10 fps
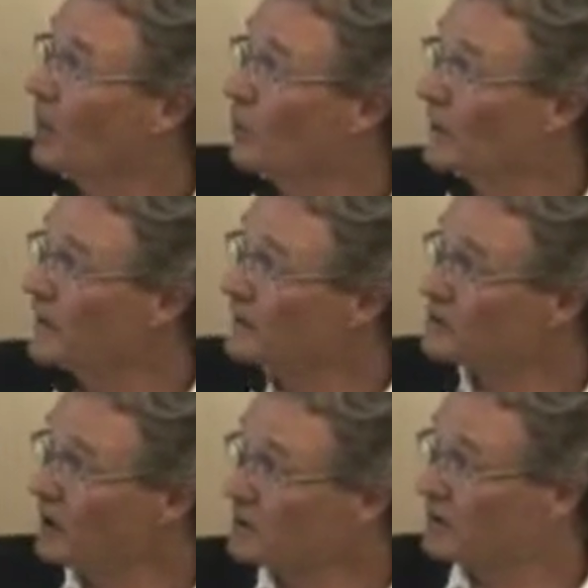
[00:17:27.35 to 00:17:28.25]
We
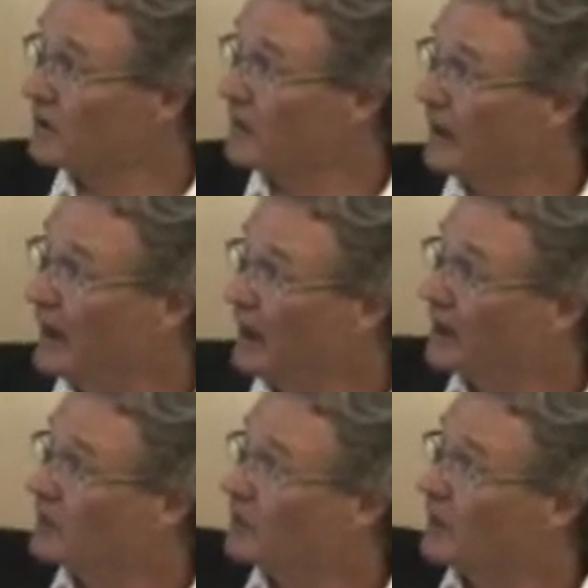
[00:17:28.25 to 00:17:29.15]
talked to them,
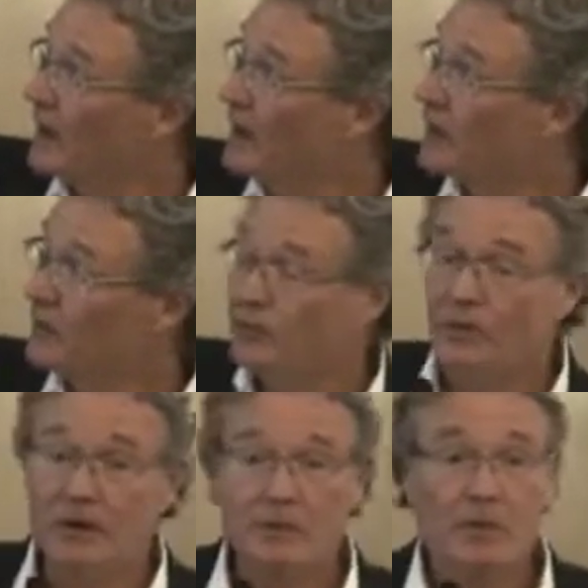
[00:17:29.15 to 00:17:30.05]
and
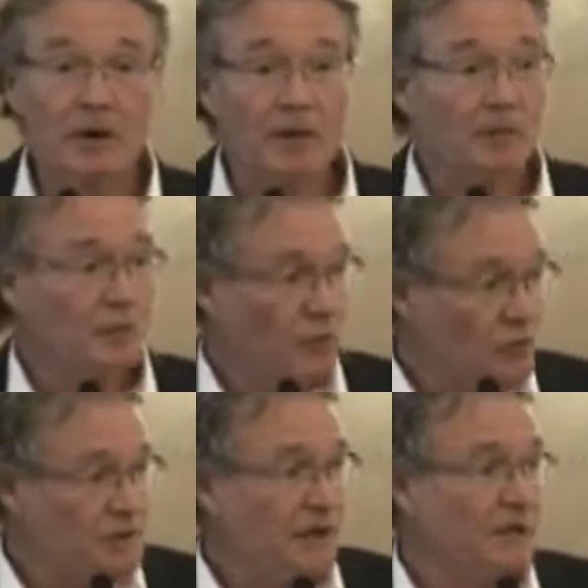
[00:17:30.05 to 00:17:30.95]
through a
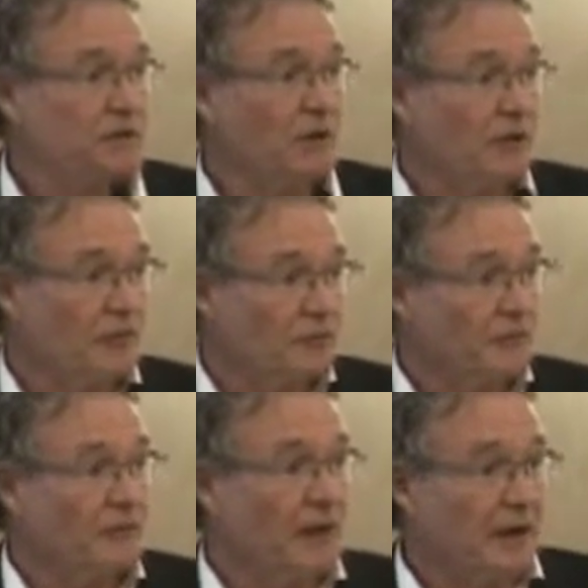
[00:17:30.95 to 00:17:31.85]
process of
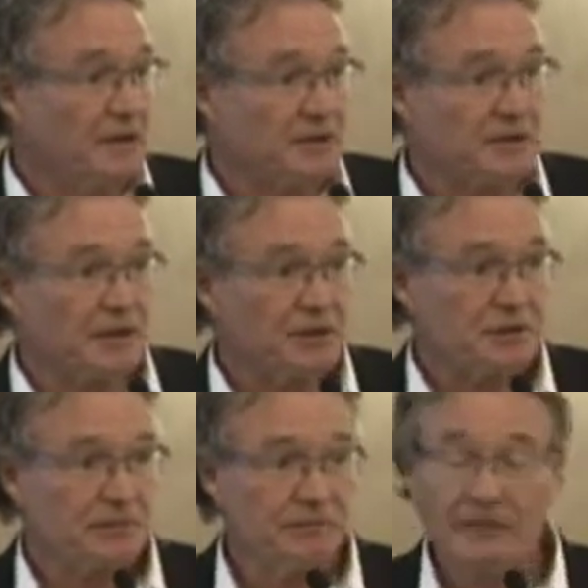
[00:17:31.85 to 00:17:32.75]

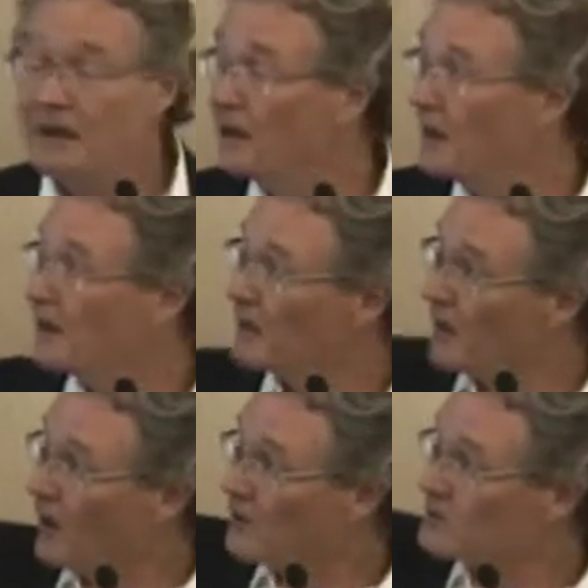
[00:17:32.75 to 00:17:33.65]
discussion,
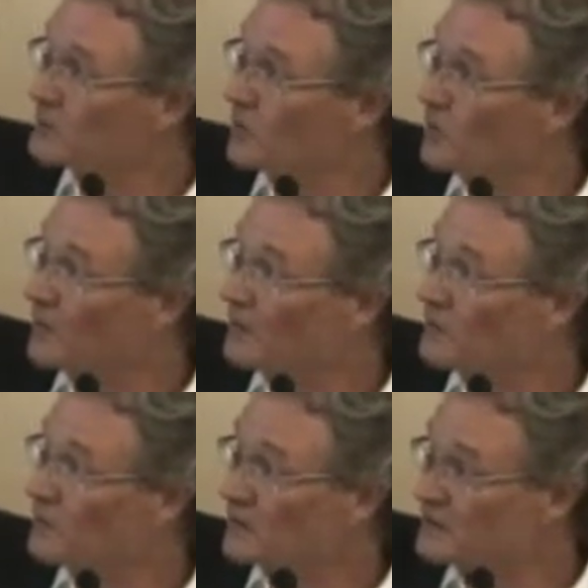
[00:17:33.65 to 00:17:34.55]

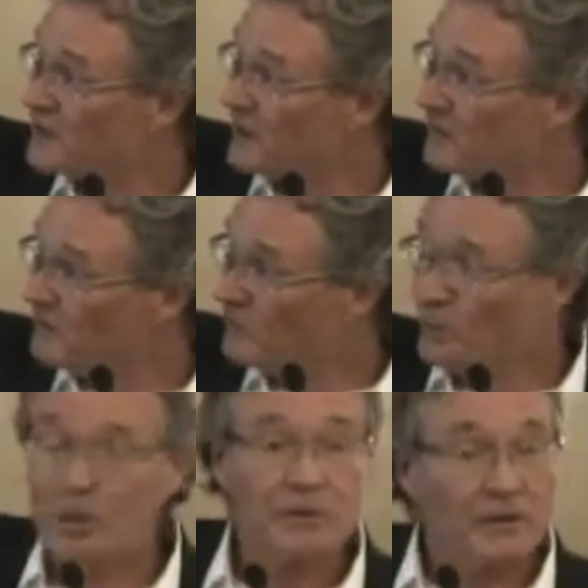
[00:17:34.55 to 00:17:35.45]
we said,
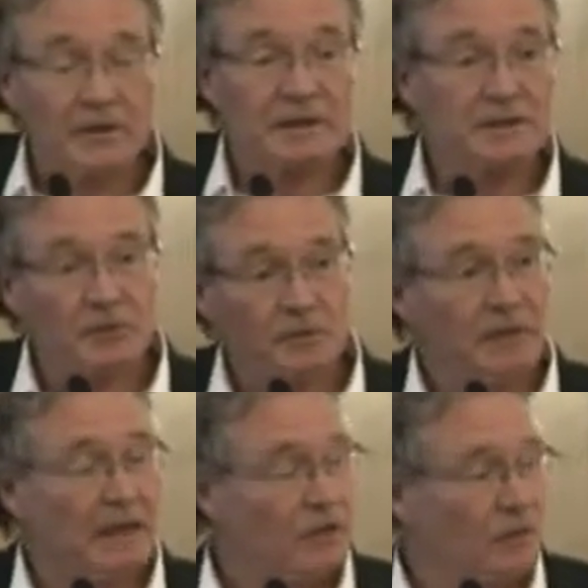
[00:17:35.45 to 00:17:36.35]
what were the things that would
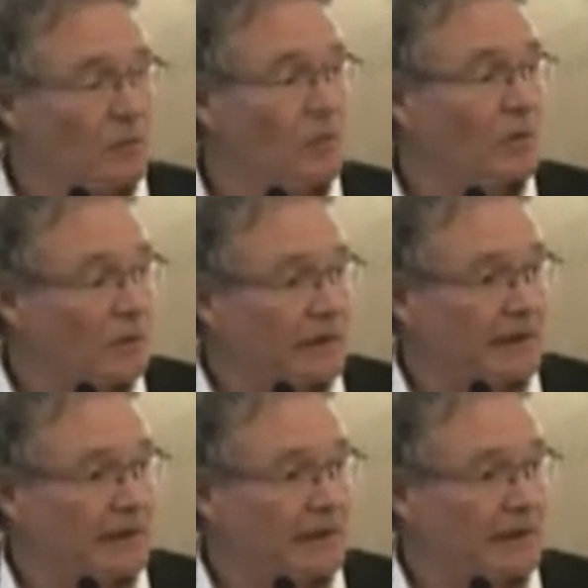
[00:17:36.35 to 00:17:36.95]
make you more